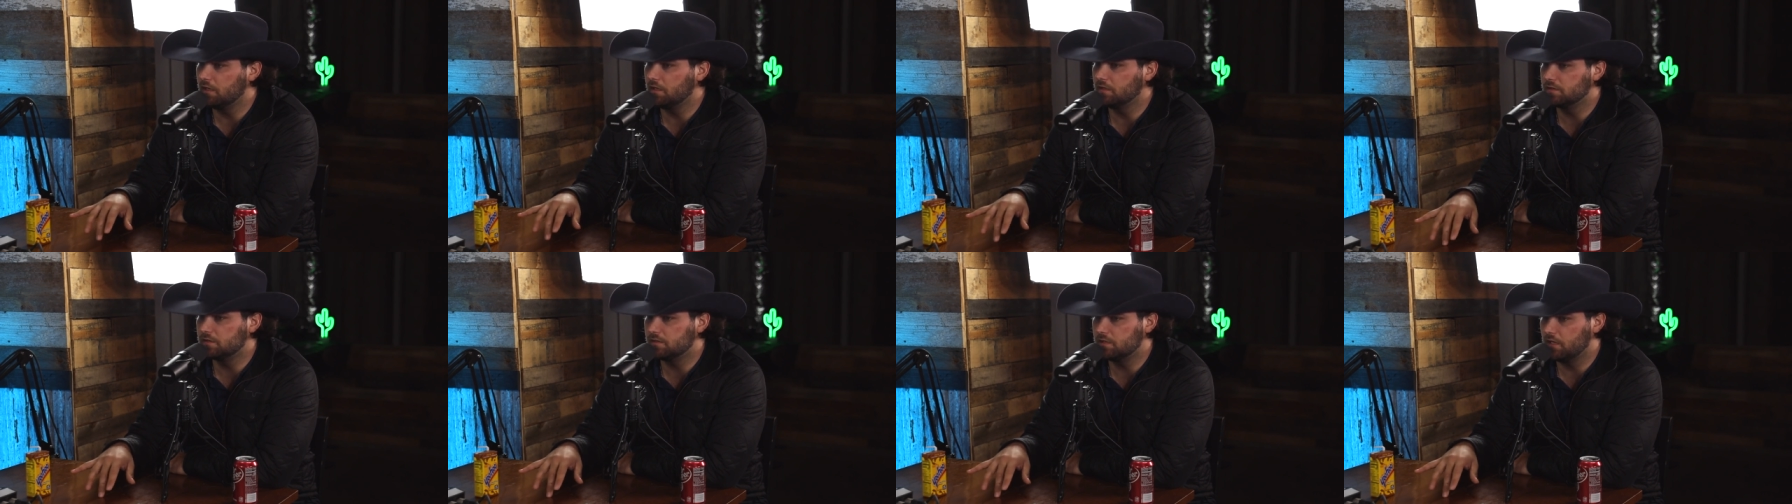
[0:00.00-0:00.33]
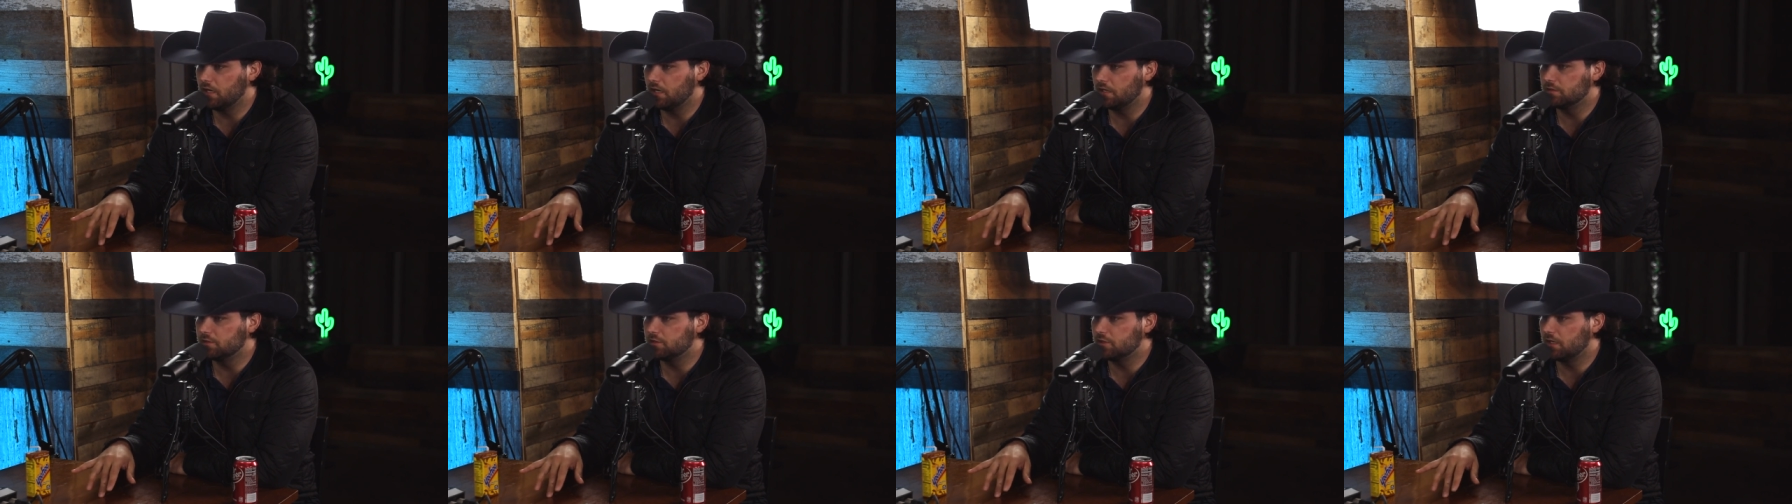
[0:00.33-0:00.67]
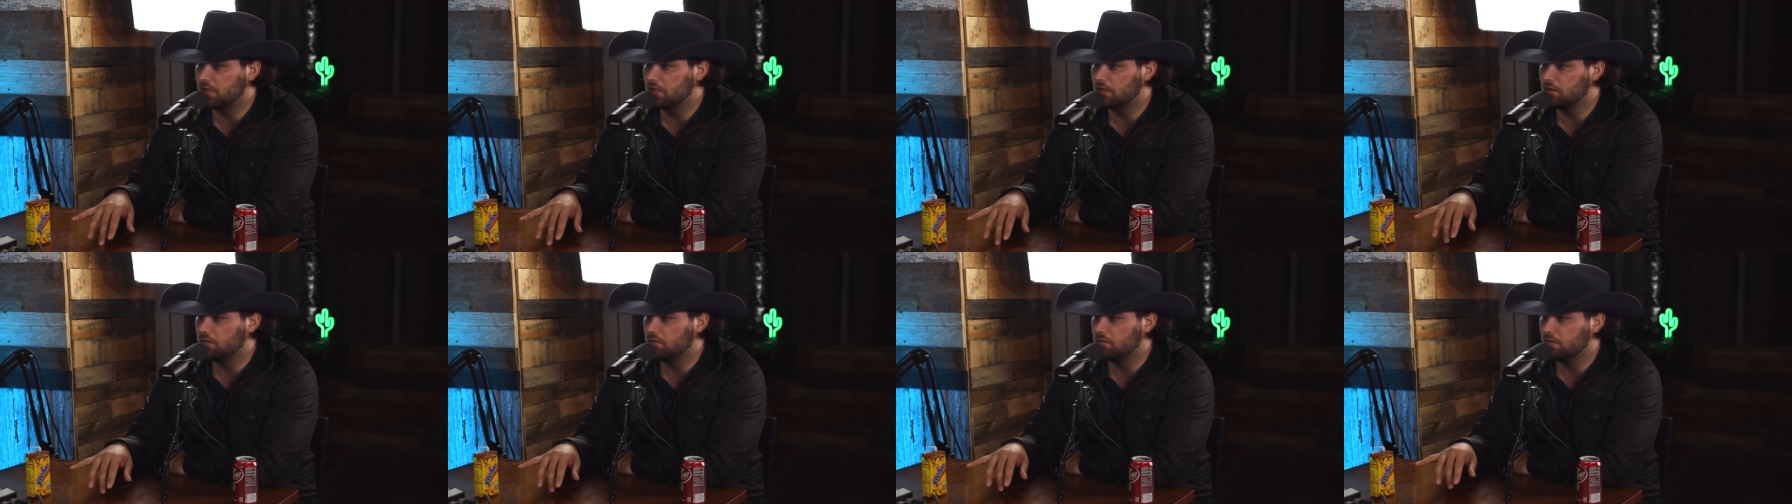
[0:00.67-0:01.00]
N C H
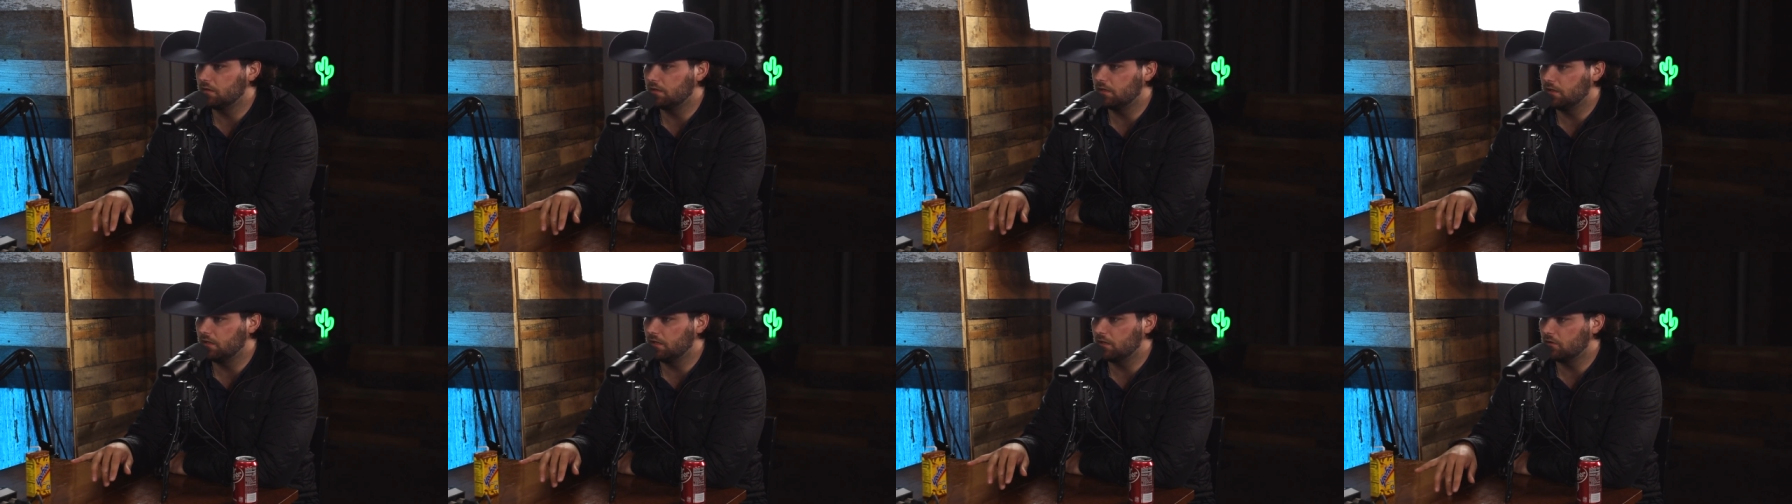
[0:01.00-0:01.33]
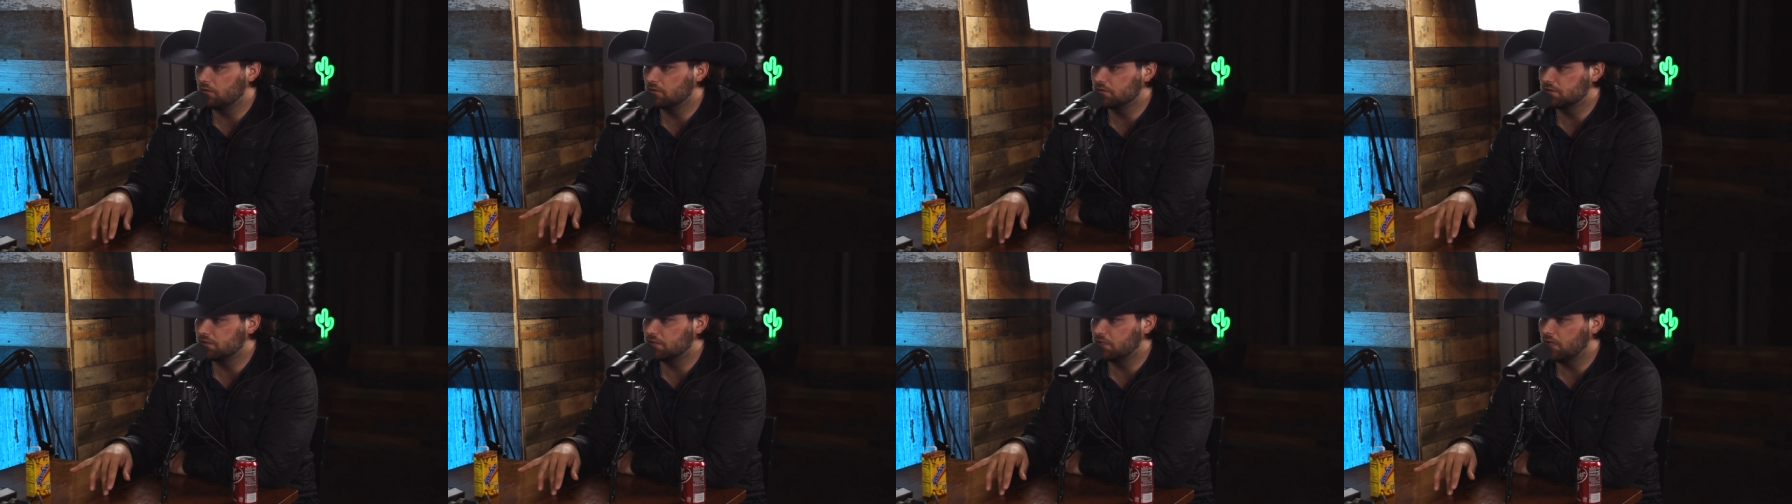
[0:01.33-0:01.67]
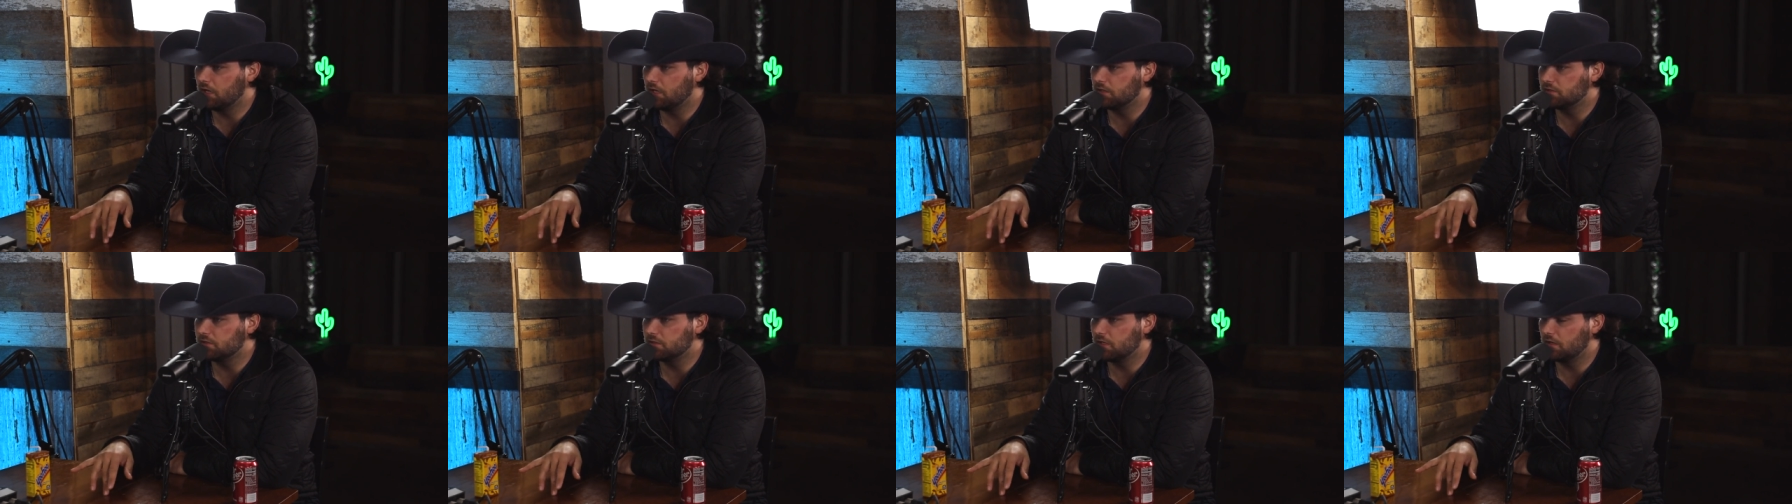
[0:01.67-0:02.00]
A, and N R C
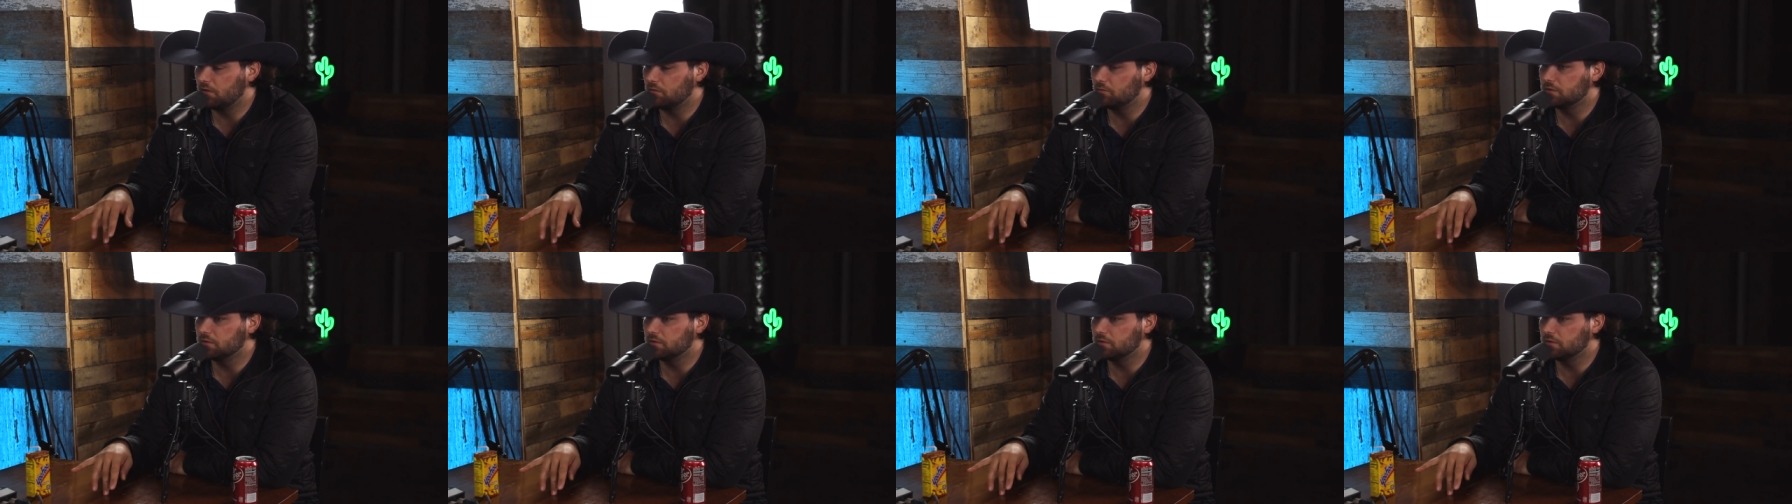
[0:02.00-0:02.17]
H A,